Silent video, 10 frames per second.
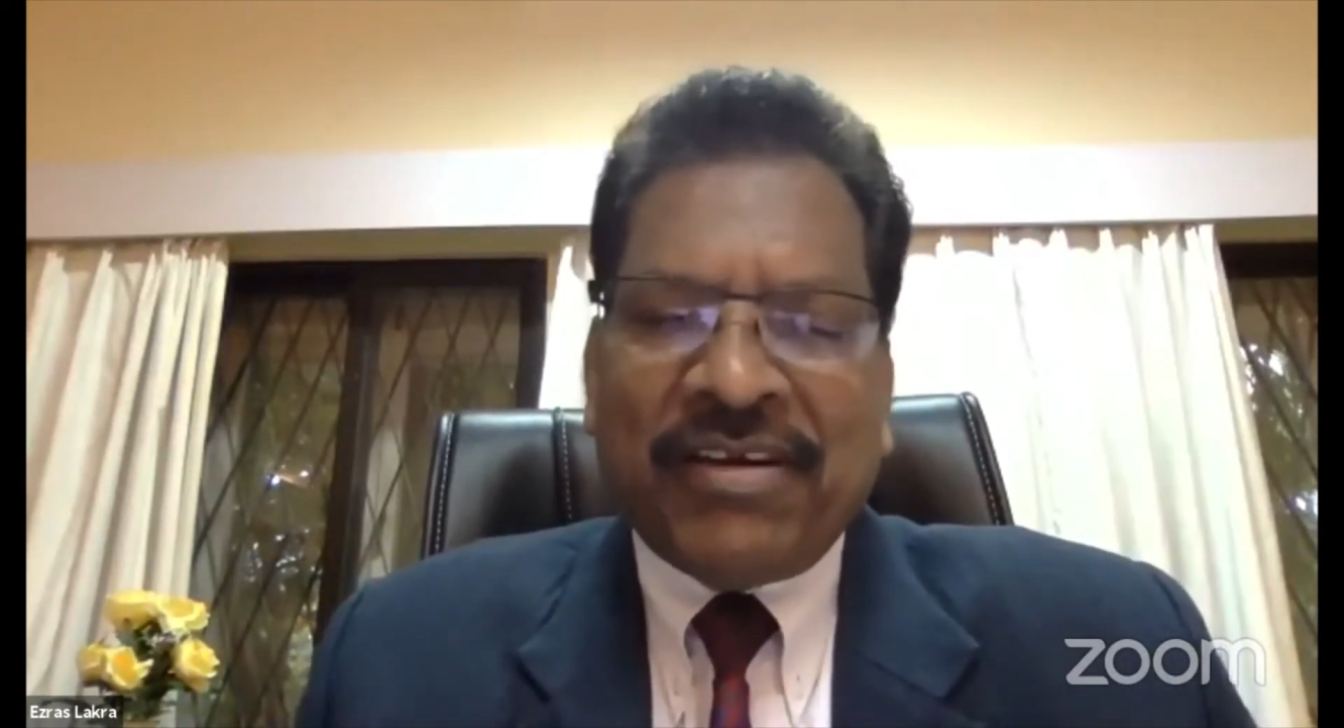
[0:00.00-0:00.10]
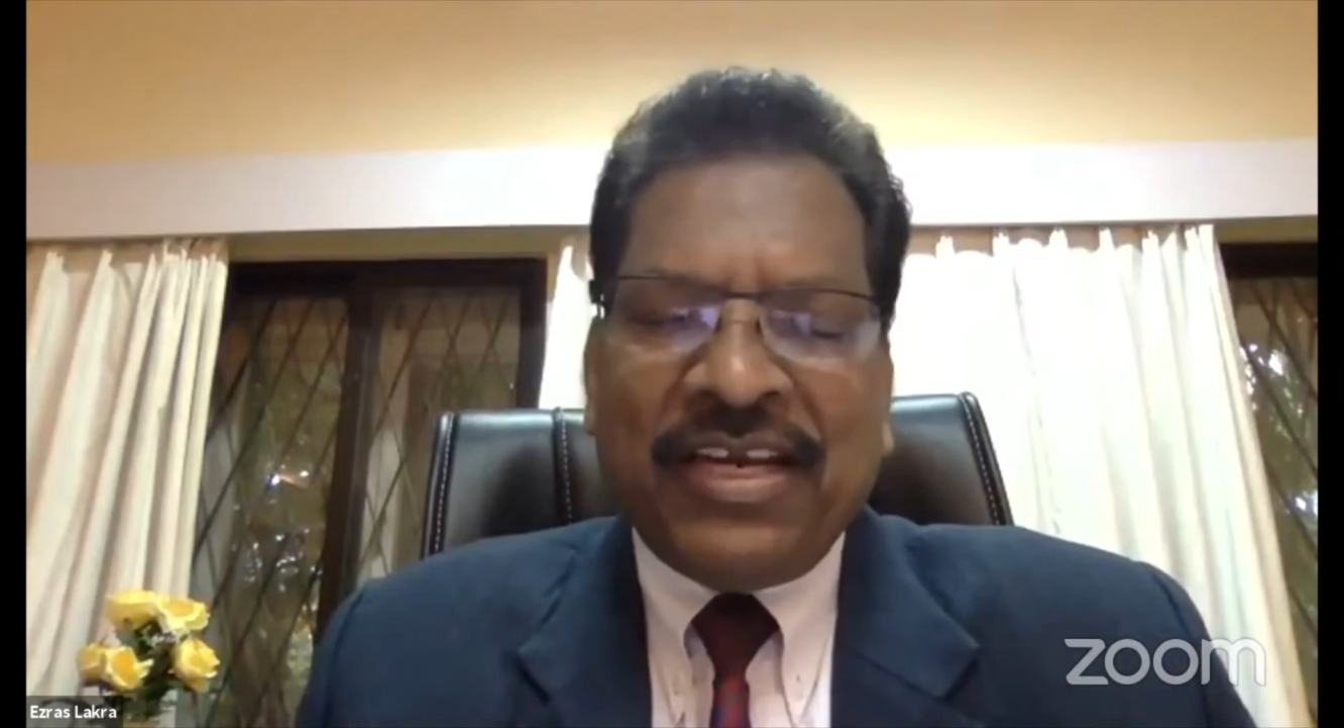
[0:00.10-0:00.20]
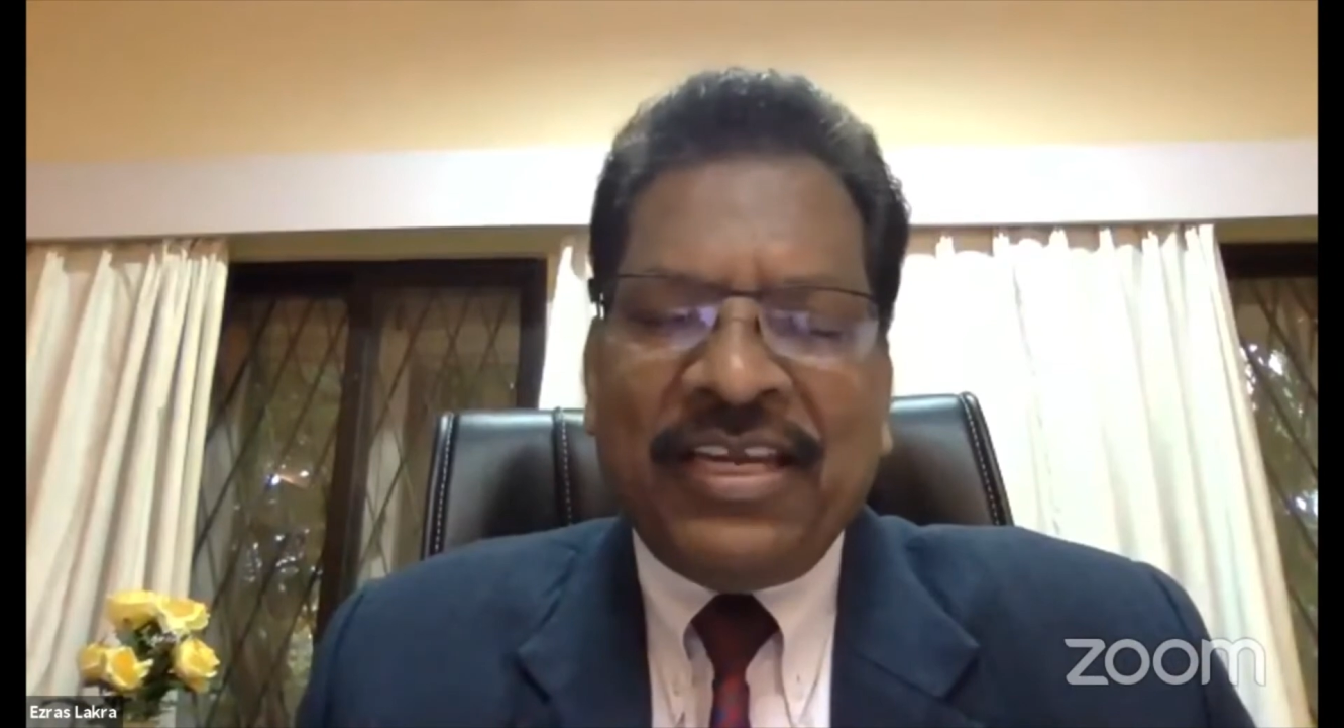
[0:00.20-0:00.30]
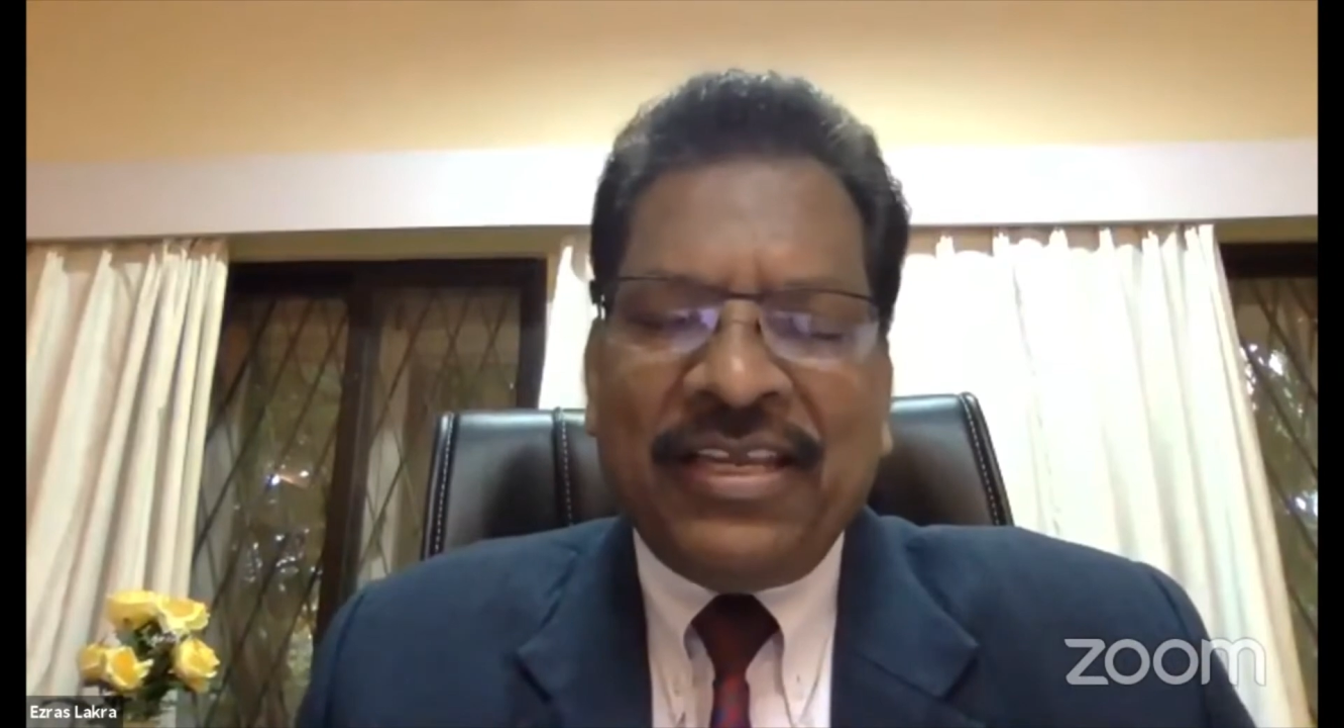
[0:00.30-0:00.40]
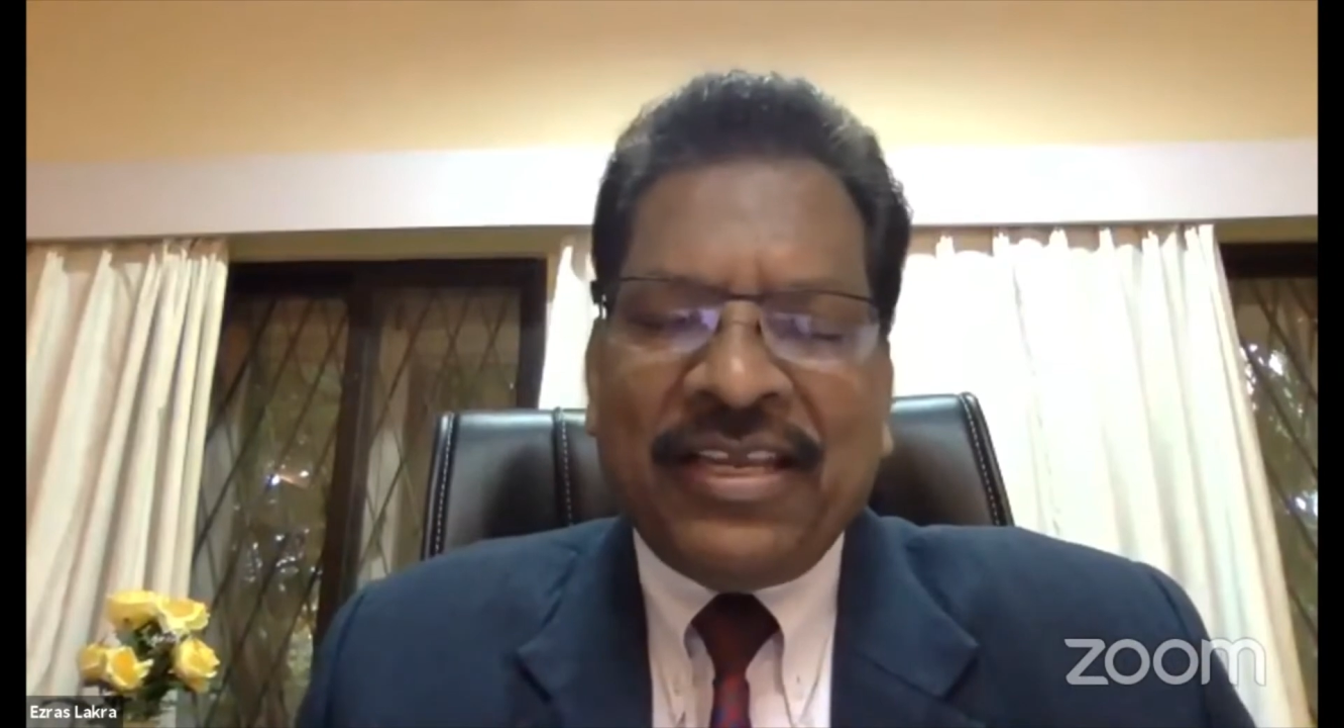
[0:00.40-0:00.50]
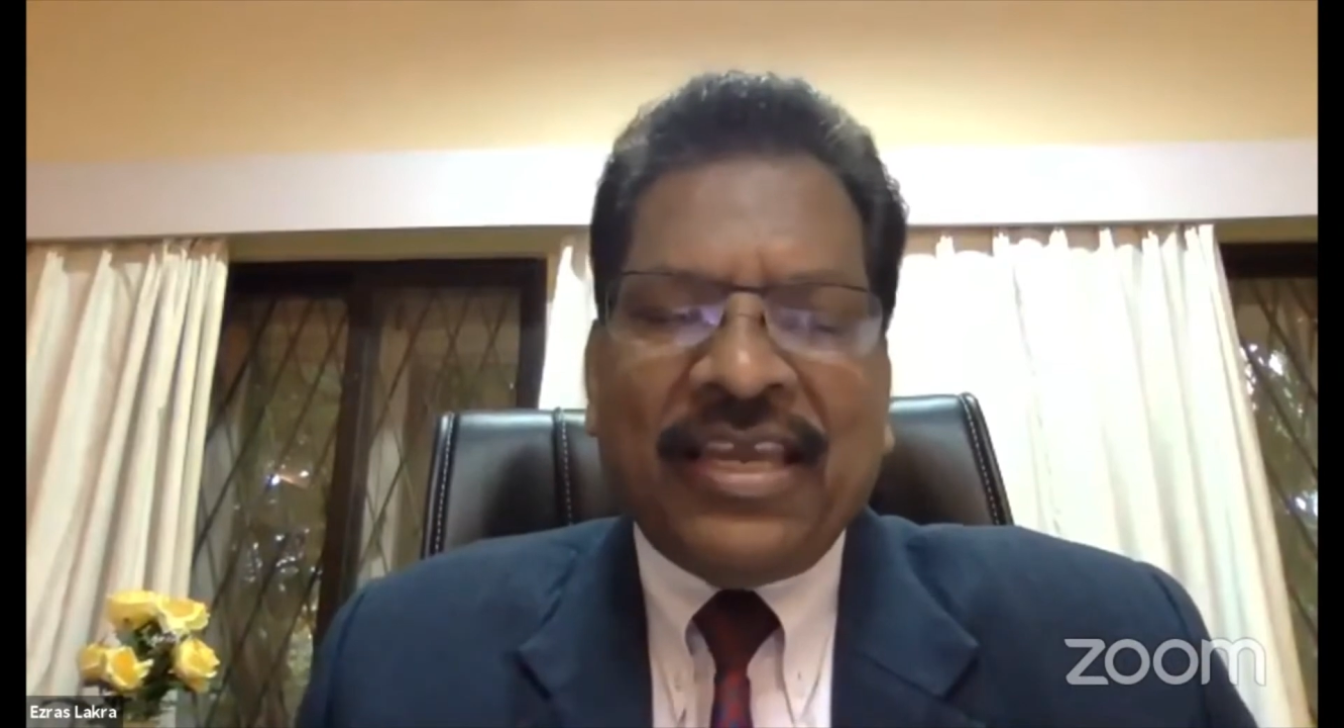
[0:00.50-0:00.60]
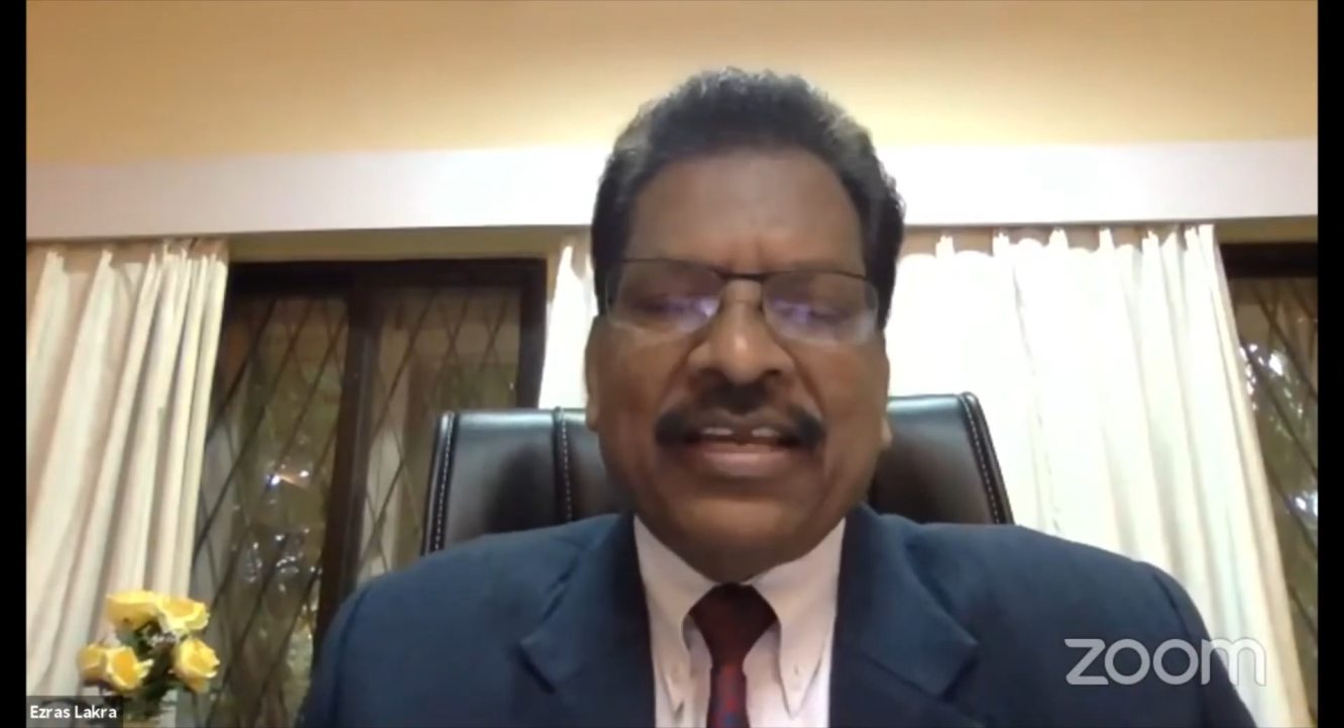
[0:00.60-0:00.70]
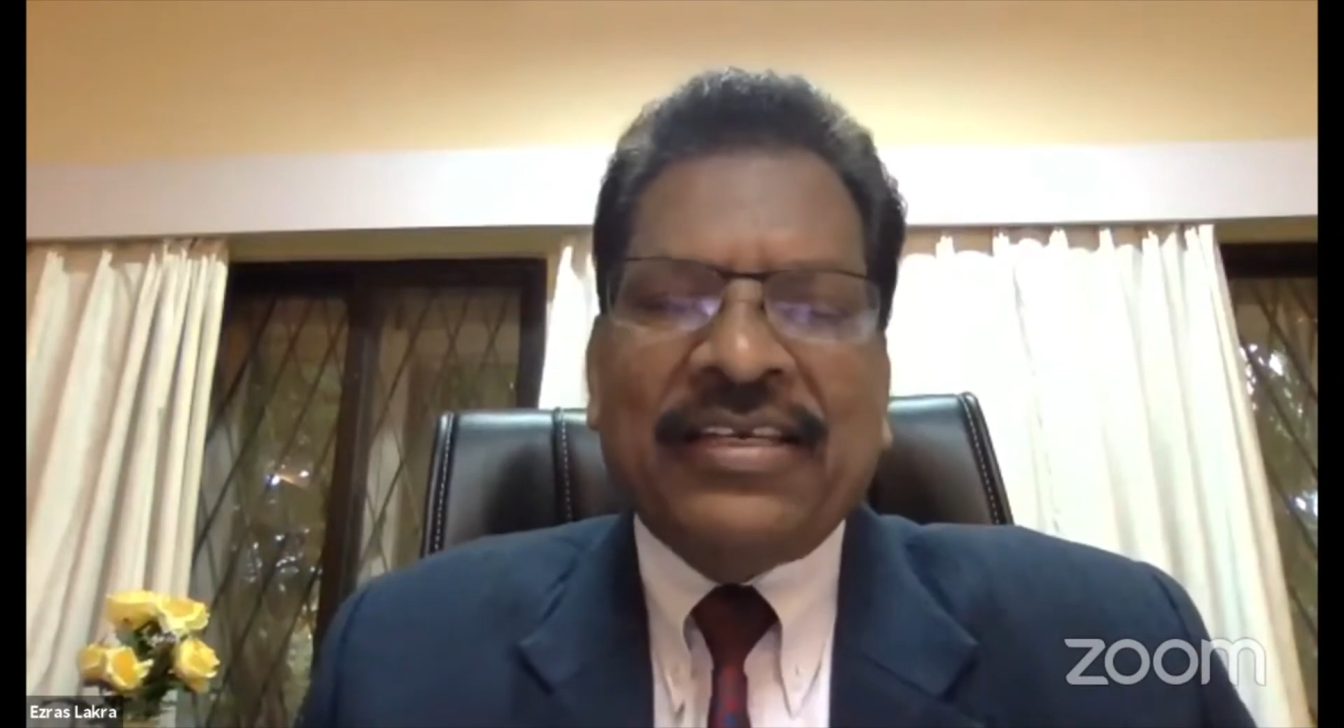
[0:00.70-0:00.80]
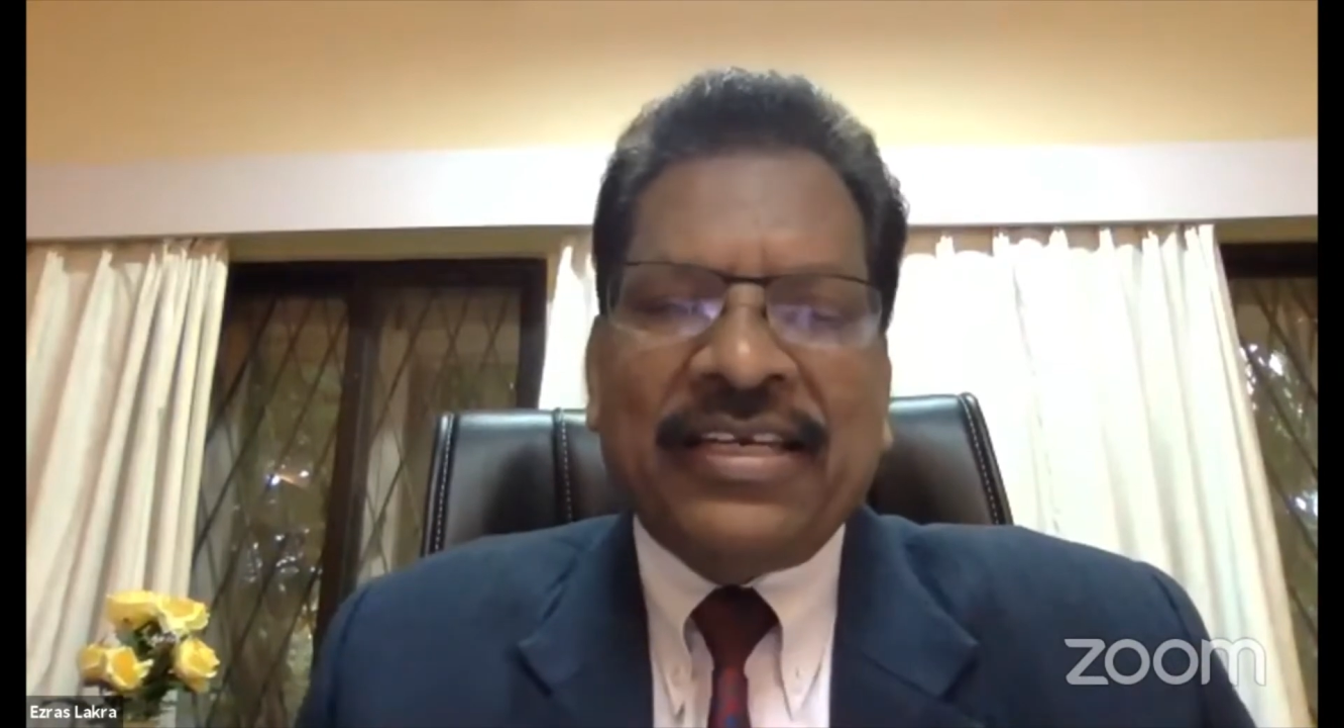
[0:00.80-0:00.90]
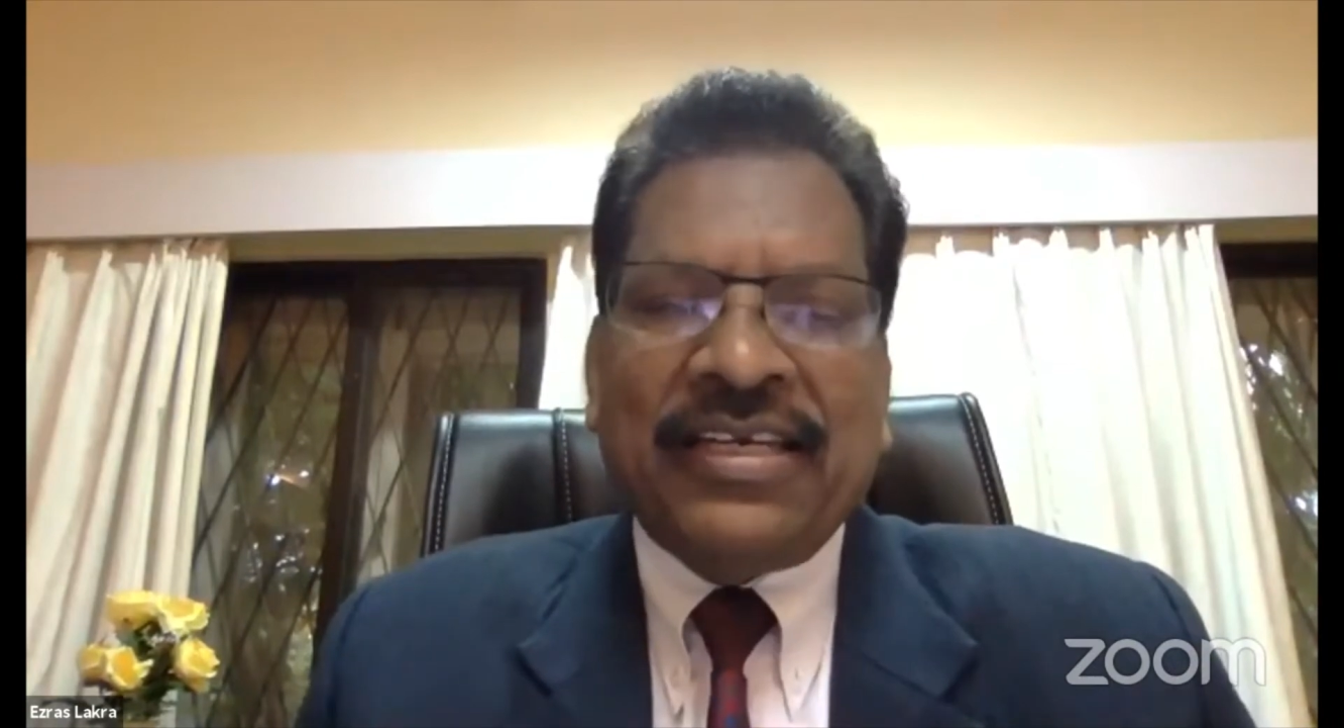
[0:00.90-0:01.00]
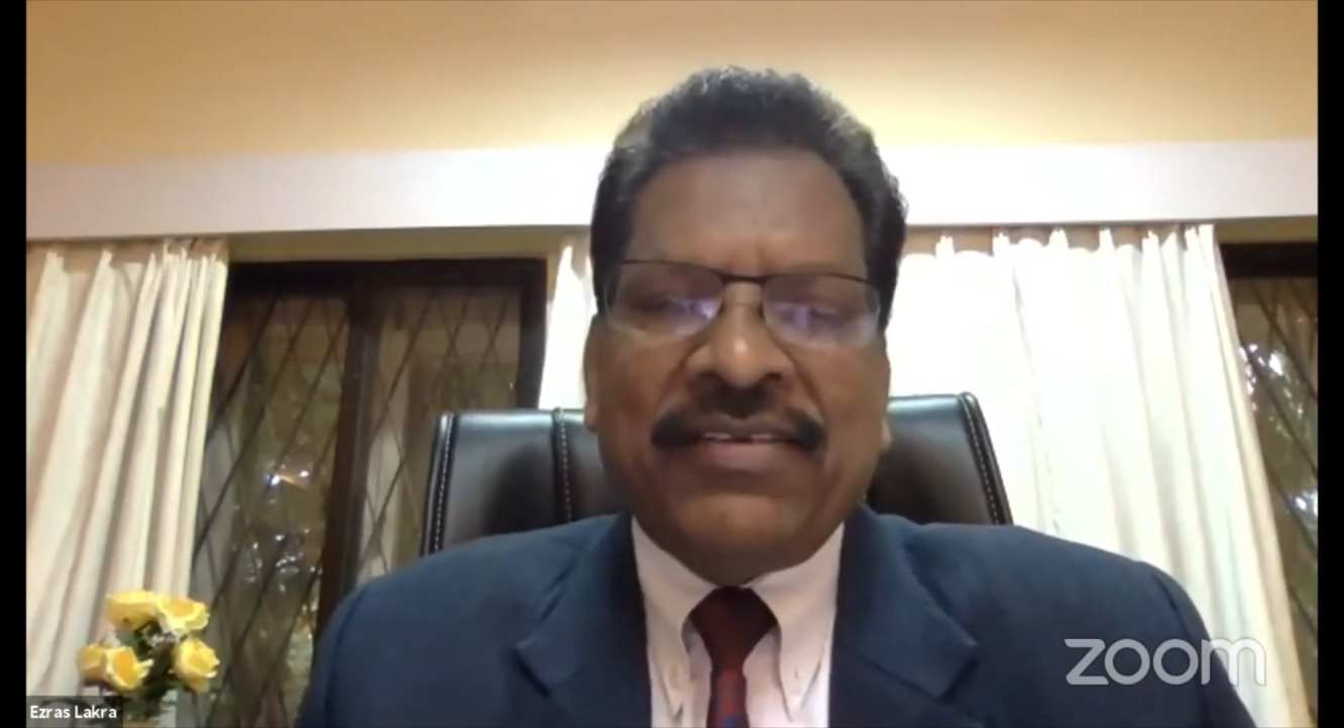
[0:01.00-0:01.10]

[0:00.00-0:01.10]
really connected